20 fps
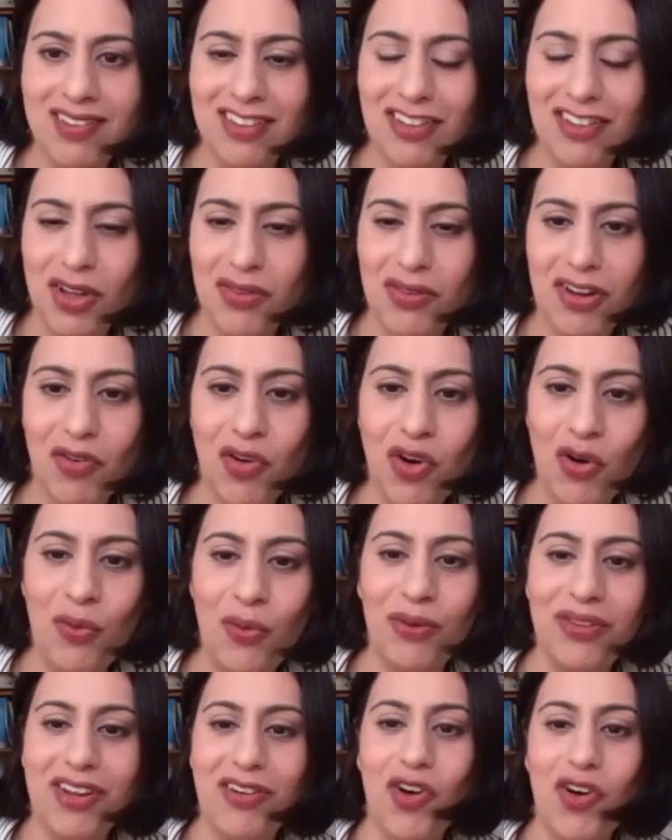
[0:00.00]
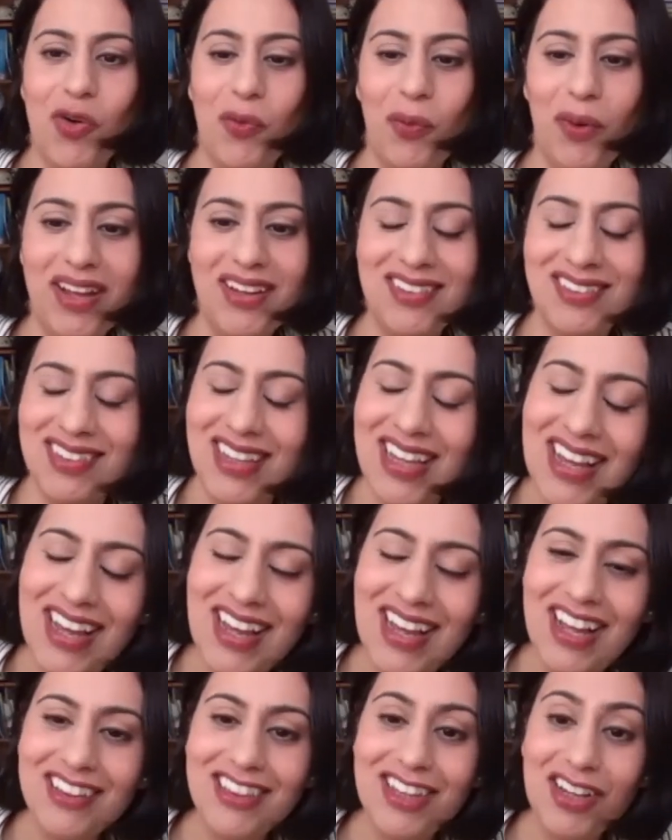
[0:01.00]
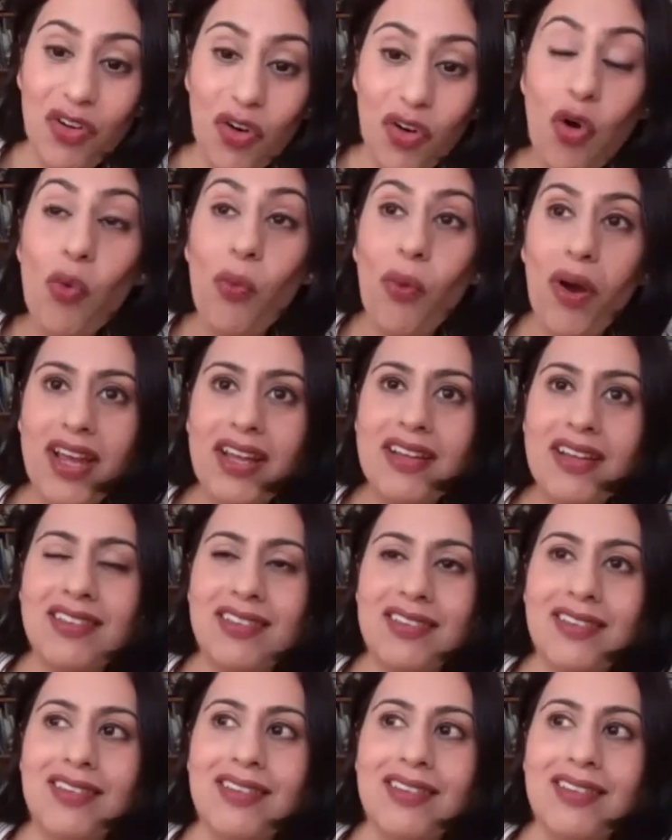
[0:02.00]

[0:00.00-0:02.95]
They're always